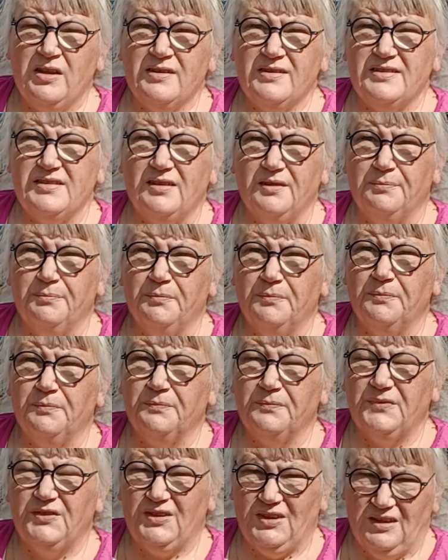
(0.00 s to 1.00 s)
some
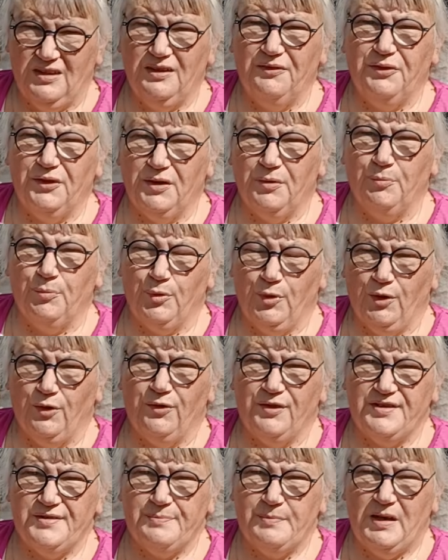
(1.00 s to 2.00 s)
significant
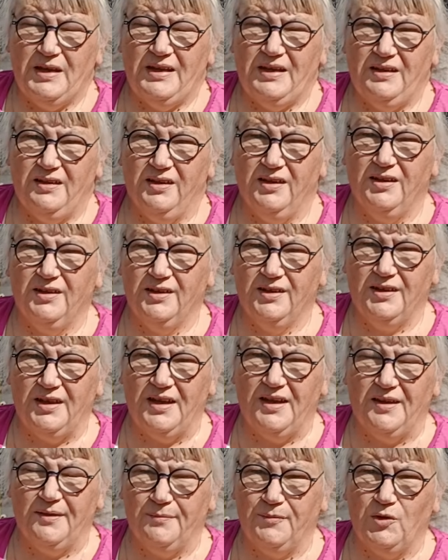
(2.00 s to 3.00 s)
progress made
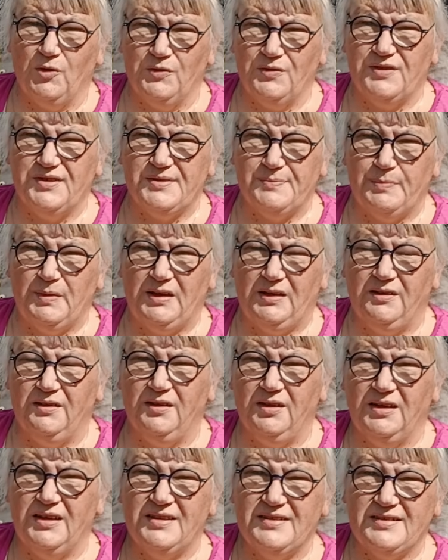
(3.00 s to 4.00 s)
on this bed in
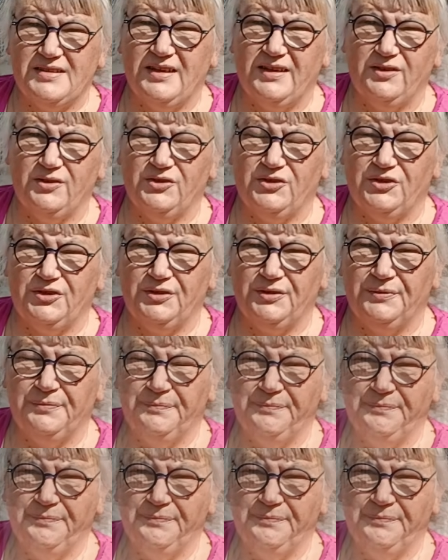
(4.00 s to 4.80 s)
the next day or 2.